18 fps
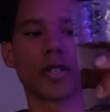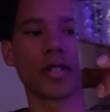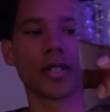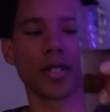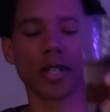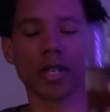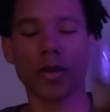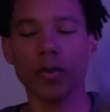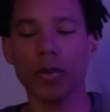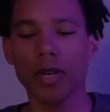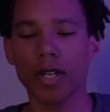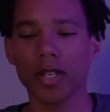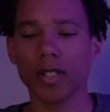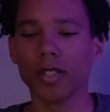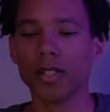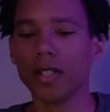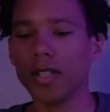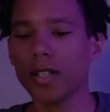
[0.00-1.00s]

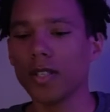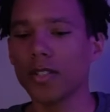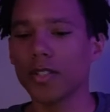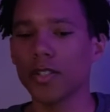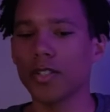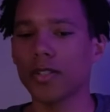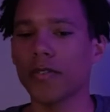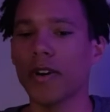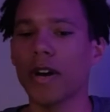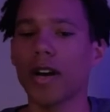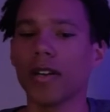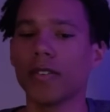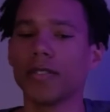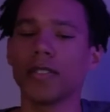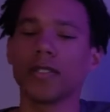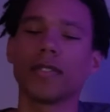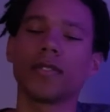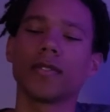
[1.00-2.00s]
liquid to survive,
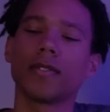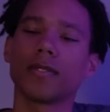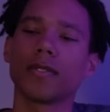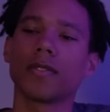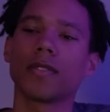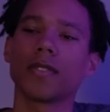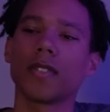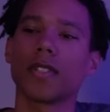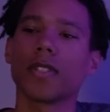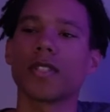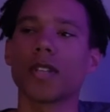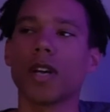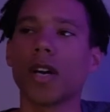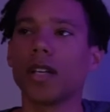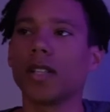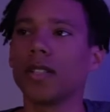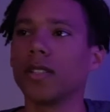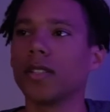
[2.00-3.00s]
and
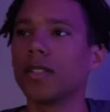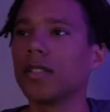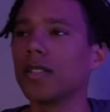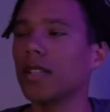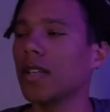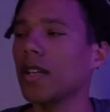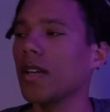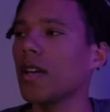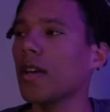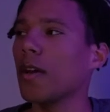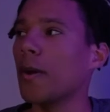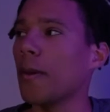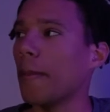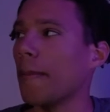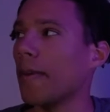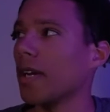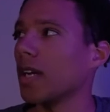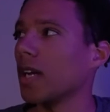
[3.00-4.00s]
solids.
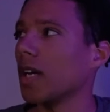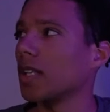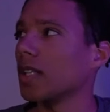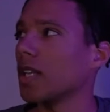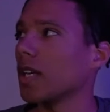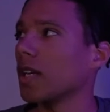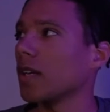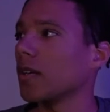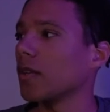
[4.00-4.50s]
But yeah, I think